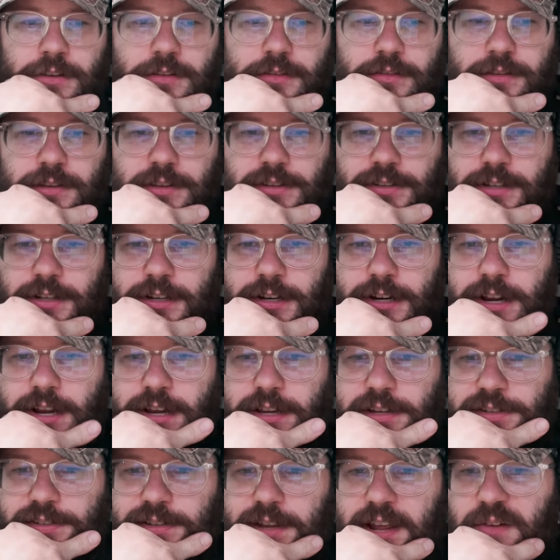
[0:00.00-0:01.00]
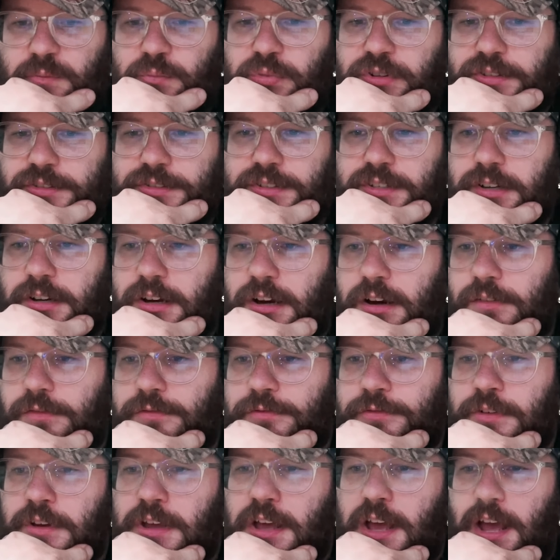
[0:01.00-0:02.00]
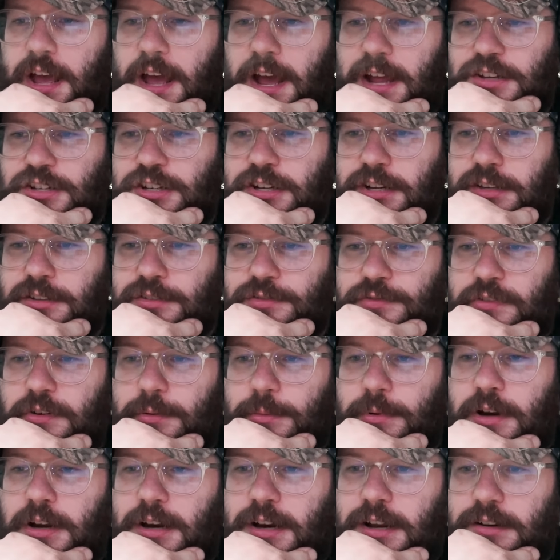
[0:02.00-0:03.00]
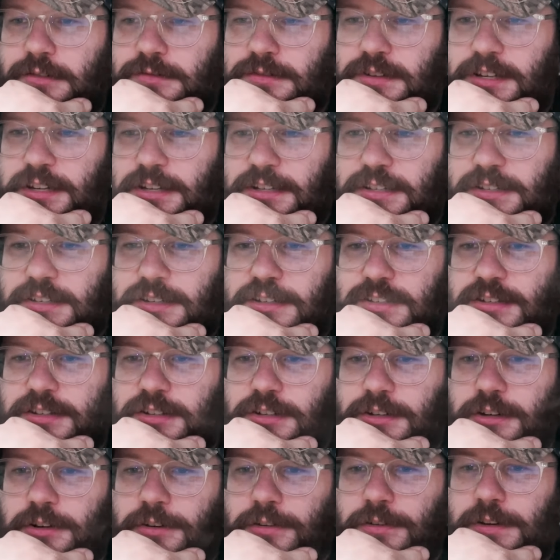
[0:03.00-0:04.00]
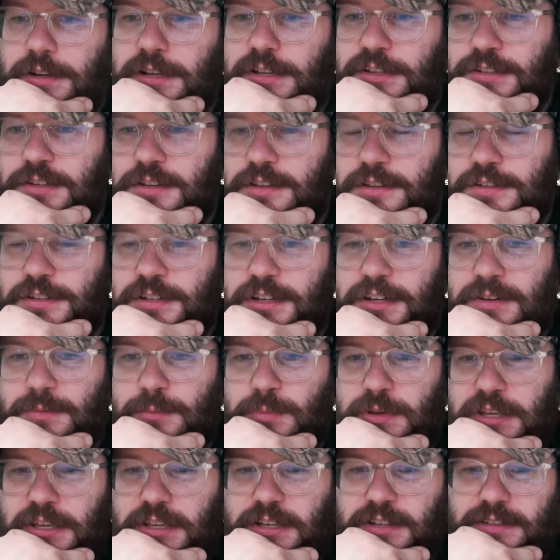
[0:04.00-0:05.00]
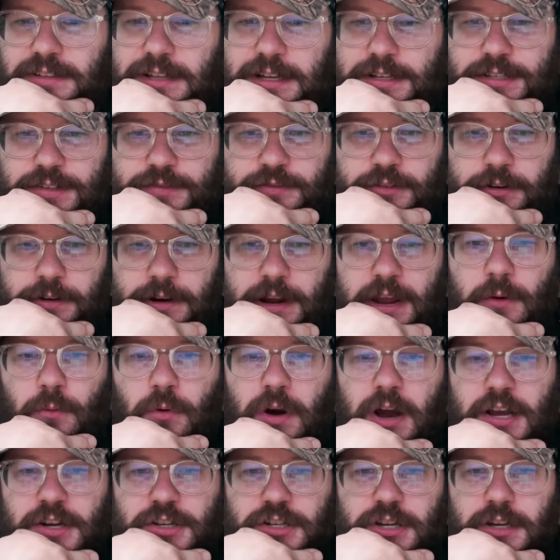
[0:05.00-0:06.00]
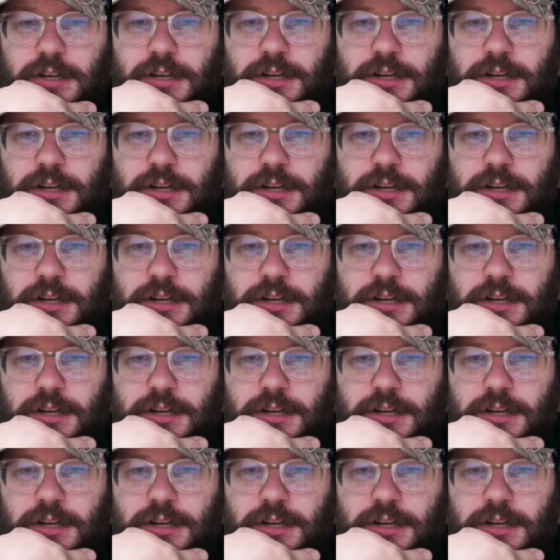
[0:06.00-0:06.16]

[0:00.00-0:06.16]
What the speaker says: these are examples of etchings from Otto Dix's Der Krieg. So there's going to be lots of gray wash in